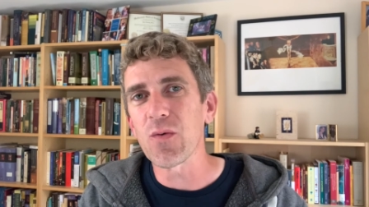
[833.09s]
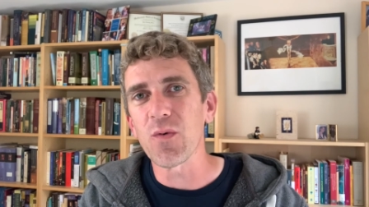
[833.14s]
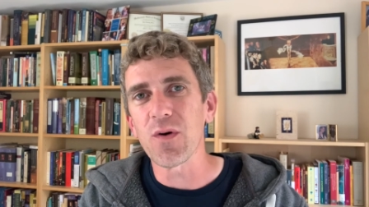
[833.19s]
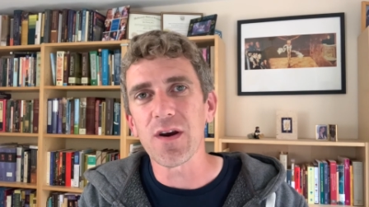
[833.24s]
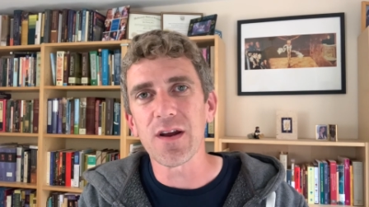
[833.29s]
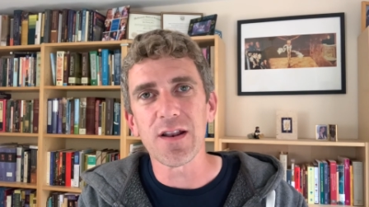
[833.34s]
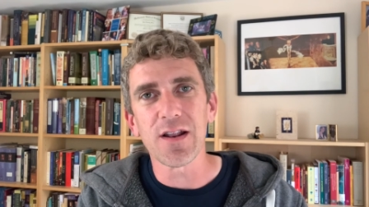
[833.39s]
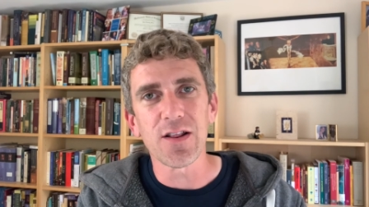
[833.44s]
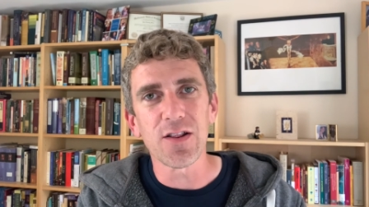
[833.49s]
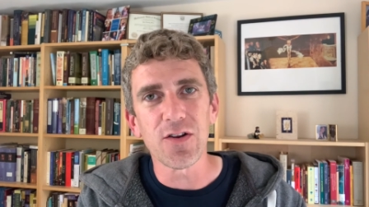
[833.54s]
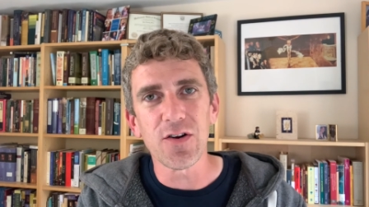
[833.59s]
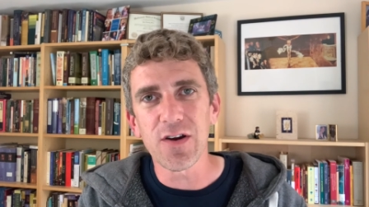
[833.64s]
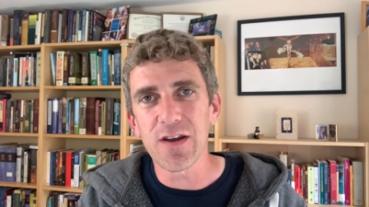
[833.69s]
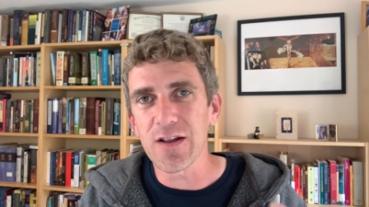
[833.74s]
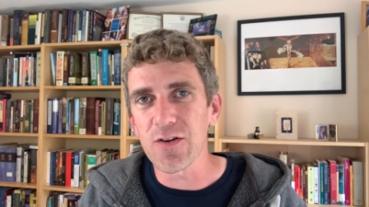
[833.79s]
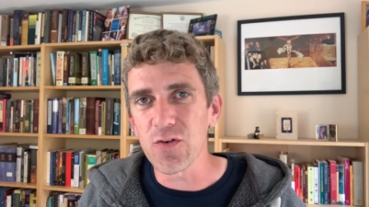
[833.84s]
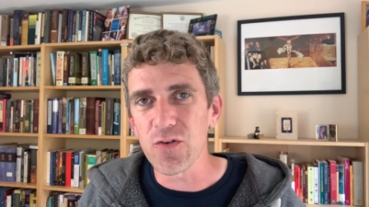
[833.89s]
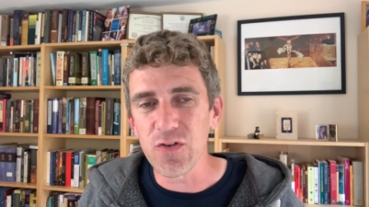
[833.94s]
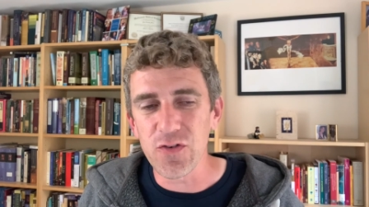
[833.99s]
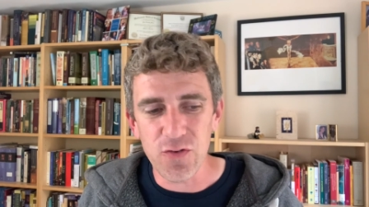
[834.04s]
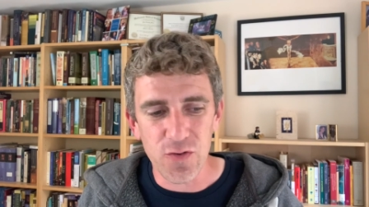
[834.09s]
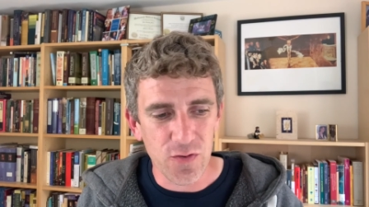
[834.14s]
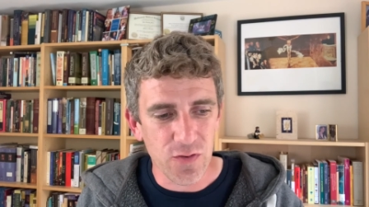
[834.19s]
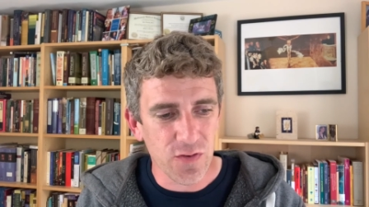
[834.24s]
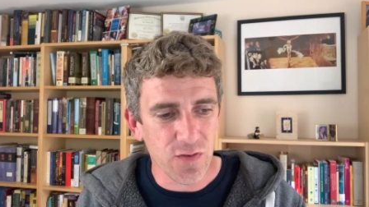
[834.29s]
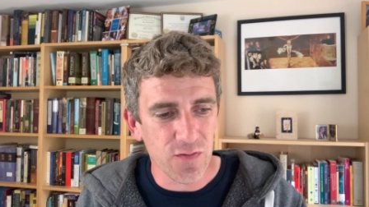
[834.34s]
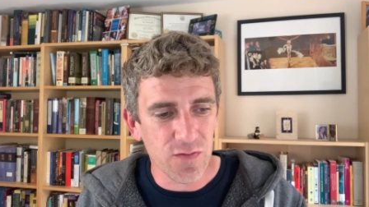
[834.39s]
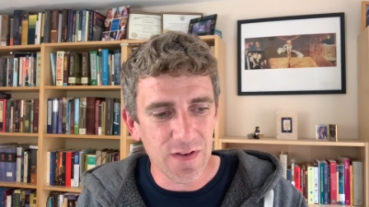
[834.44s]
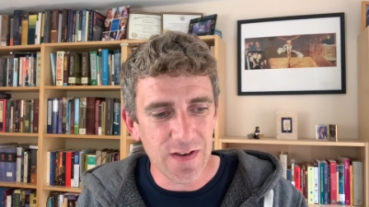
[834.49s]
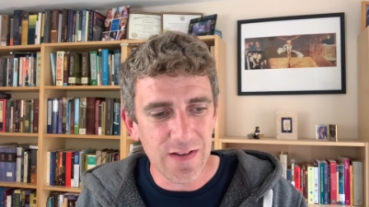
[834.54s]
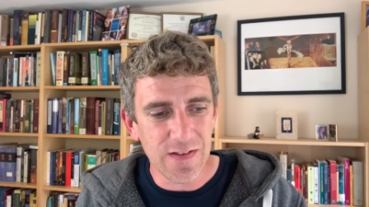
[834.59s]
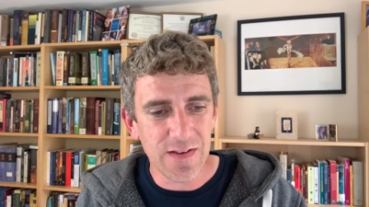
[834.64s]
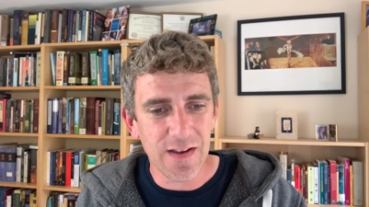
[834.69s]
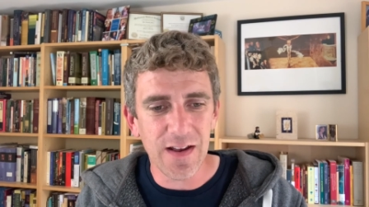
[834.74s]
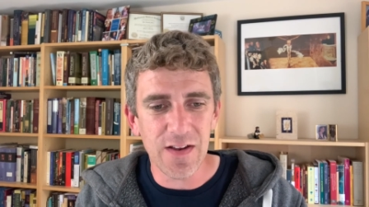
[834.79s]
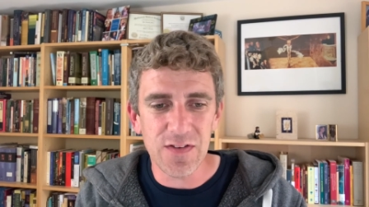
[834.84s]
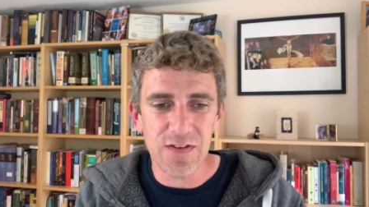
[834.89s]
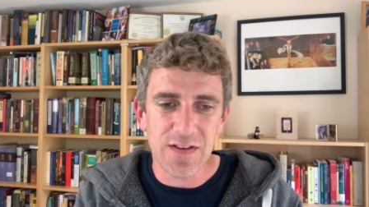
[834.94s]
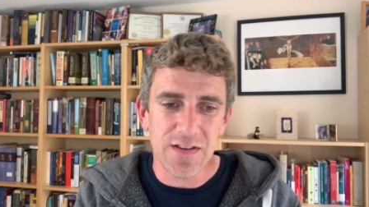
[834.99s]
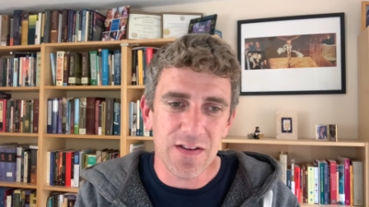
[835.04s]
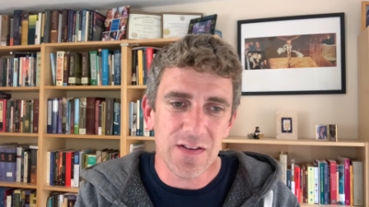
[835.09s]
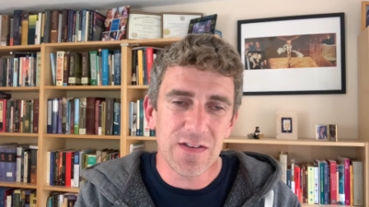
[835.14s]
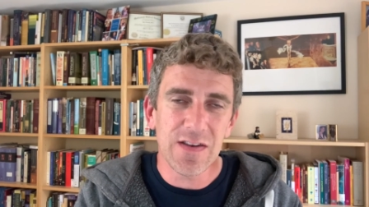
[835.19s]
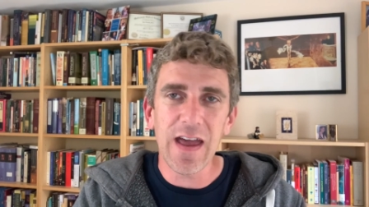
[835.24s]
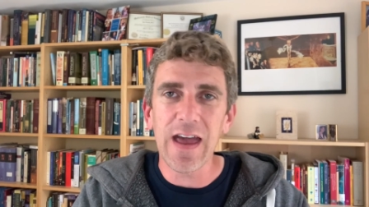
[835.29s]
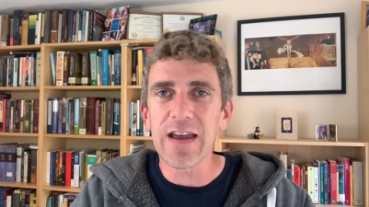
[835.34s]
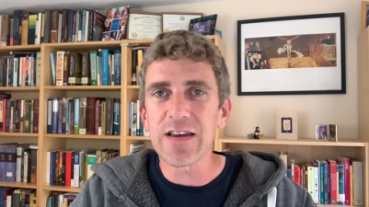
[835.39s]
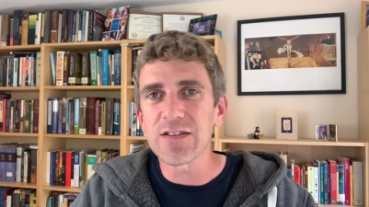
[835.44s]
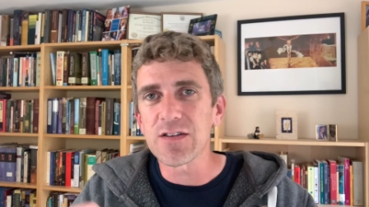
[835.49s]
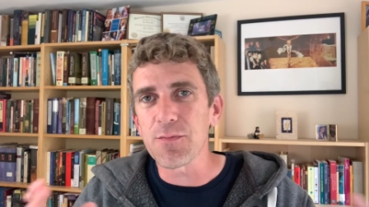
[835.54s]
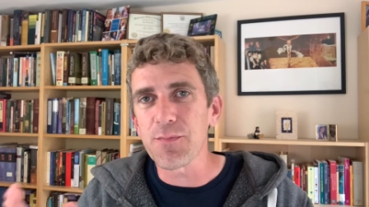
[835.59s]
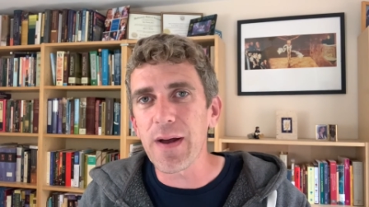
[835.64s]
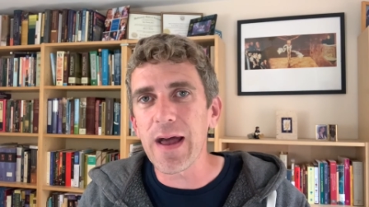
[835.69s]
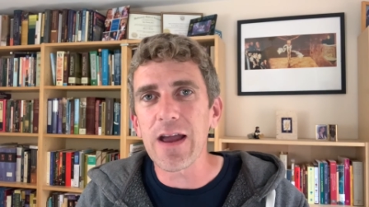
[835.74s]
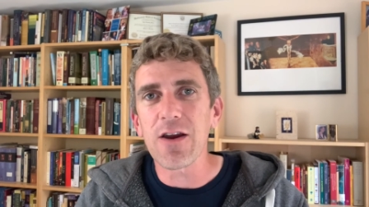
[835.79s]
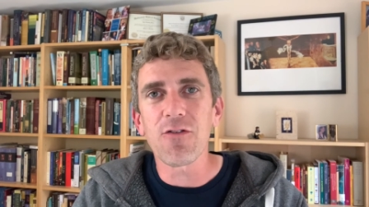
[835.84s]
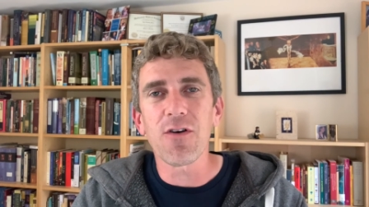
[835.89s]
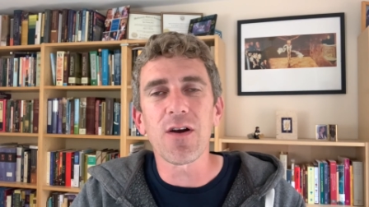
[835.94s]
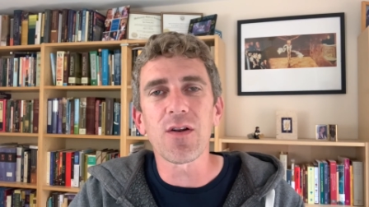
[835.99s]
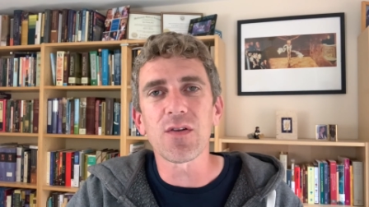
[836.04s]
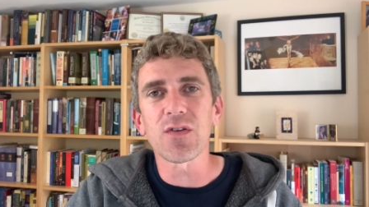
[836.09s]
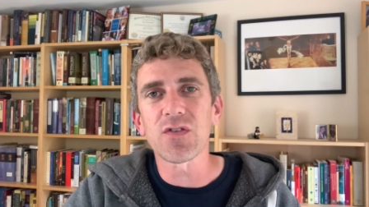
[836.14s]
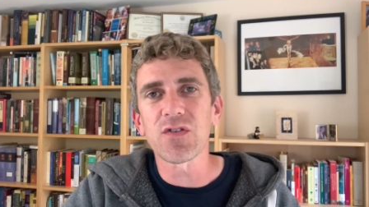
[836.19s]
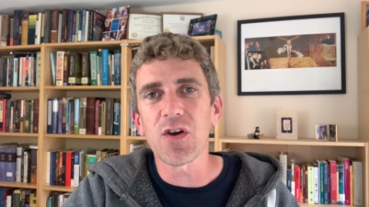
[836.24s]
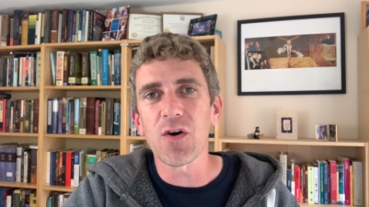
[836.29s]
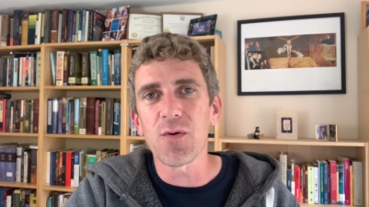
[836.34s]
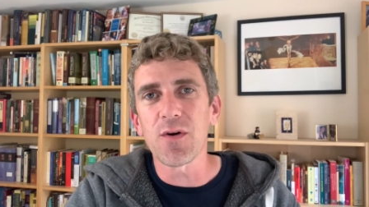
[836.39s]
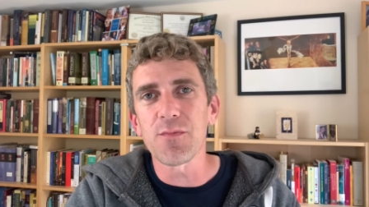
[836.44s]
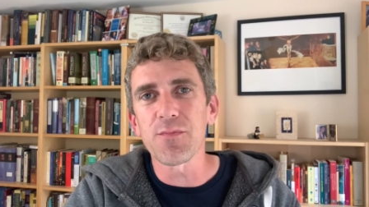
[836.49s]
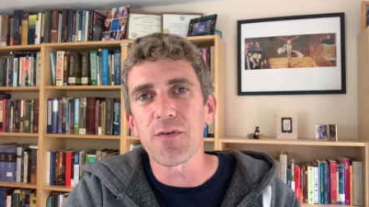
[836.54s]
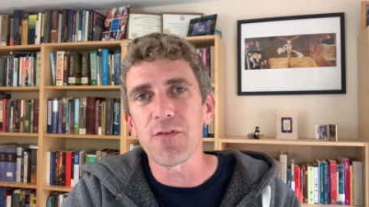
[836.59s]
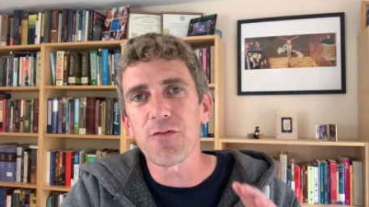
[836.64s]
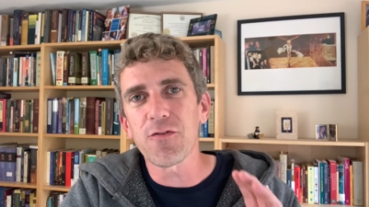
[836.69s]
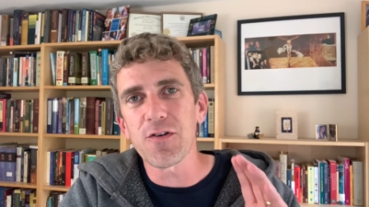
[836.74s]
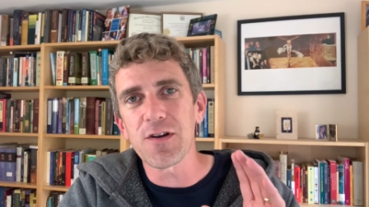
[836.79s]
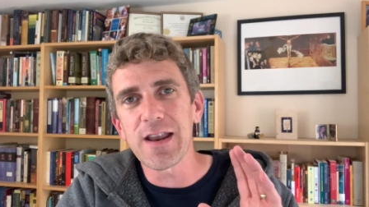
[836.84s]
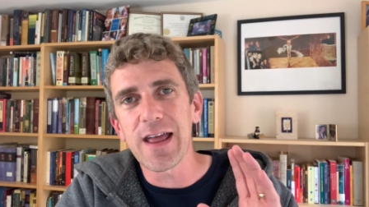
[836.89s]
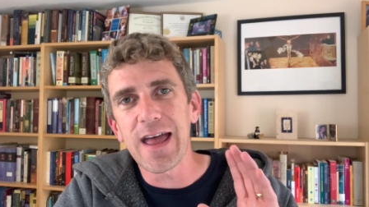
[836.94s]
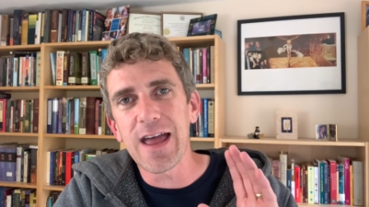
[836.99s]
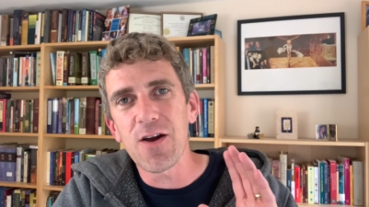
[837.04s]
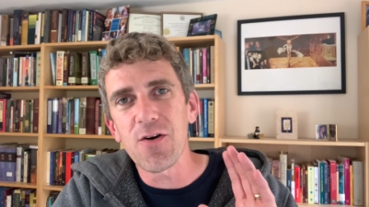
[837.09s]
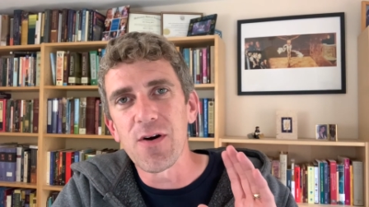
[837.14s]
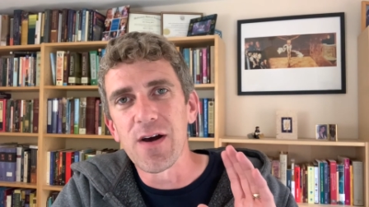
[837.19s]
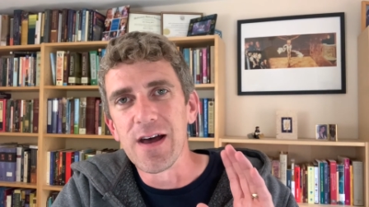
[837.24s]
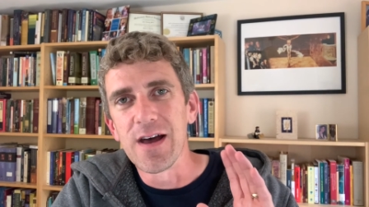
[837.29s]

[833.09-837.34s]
We're going to look at all sorts of details in the text, the background and so on. But for now,